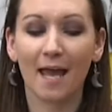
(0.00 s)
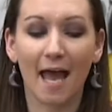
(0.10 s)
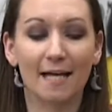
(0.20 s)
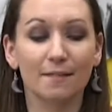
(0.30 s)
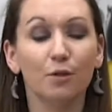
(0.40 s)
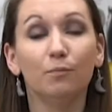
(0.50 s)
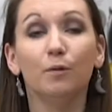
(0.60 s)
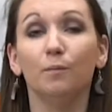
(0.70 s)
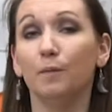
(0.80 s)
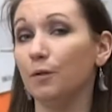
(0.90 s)
has Moon,
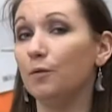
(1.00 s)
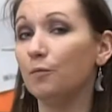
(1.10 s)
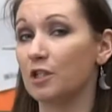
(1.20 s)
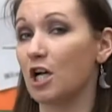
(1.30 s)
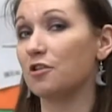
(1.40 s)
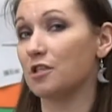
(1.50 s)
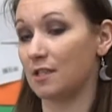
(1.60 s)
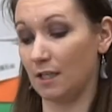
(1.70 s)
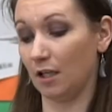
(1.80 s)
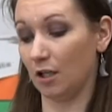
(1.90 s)
Moon, Moon, which I'll just
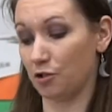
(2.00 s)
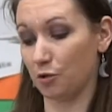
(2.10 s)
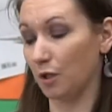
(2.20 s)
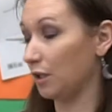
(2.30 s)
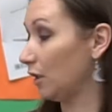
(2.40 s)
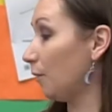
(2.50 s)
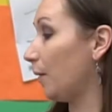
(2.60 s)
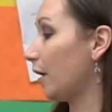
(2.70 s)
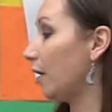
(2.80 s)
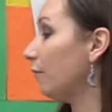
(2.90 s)
sing a short little
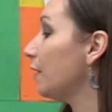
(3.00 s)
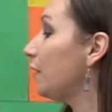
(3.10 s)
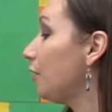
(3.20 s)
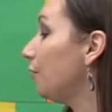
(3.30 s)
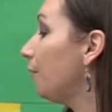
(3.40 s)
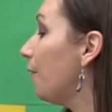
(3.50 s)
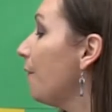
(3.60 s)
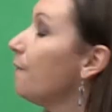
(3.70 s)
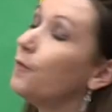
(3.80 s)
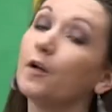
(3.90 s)
part with you
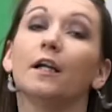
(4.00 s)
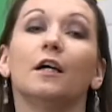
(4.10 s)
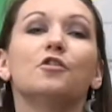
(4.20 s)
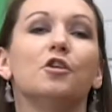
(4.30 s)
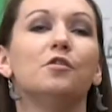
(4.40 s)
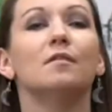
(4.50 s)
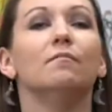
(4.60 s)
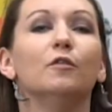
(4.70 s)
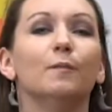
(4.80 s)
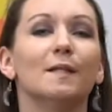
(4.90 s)
for it, and I'll show you
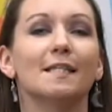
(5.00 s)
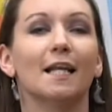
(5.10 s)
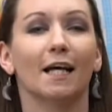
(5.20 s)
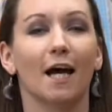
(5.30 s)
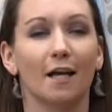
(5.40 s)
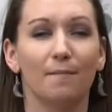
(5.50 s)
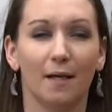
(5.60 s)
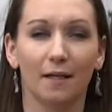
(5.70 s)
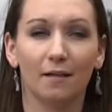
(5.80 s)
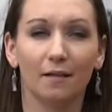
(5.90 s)
some movements that I kind of
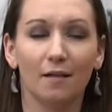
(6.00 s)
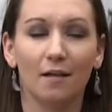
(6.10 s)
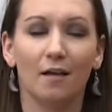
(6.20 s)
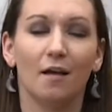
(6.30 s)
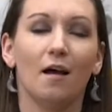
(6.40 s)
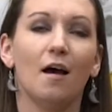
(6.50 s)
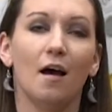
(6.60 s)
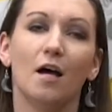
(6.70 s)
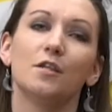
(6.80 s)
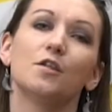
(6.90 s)
made.
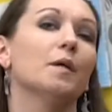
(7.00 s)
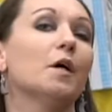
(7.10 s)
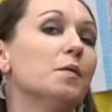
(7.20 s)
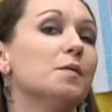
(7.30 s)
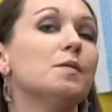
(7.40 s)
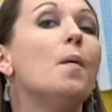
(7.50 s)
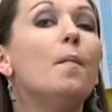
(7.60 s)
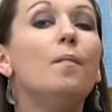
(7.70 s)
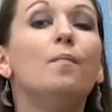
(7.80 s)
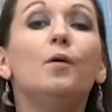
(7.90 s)
So it goes,
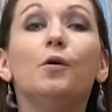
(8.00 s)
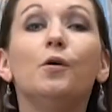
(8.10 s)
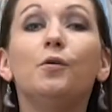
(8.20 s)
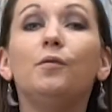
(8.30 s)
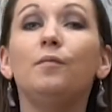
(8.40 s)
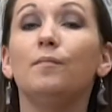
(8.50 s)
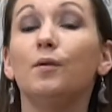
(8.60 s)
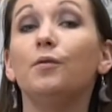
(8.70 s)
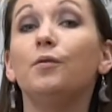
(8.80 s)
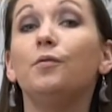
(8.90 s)
moon,
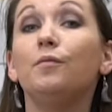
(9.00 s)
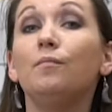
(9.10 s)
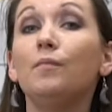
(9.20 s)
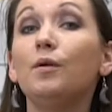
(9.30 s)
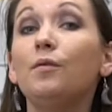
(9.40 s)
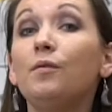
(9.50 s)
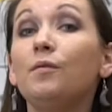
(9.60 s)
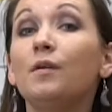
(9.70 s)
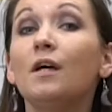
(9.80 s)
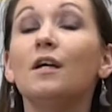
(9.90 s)
moon,
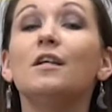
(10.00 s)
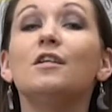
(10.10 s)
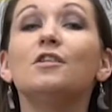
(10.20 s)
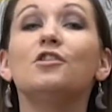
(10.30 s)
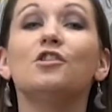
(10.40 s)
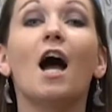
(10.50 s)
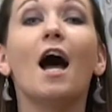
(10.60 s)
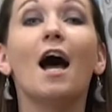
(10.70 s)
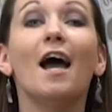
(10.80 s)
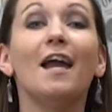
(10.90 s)
moon,
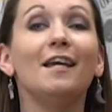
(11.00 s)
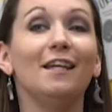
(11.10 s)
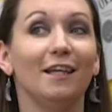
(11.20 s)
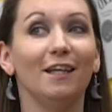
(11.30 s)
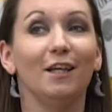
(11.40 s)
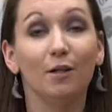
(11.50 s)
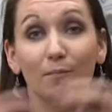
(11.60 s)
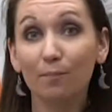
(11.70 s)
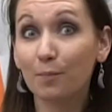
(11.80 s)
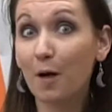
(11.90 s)

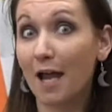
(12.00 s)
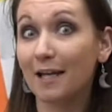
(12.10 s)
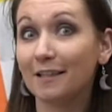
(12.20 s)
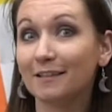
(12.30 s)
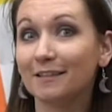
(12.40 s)
shining bright,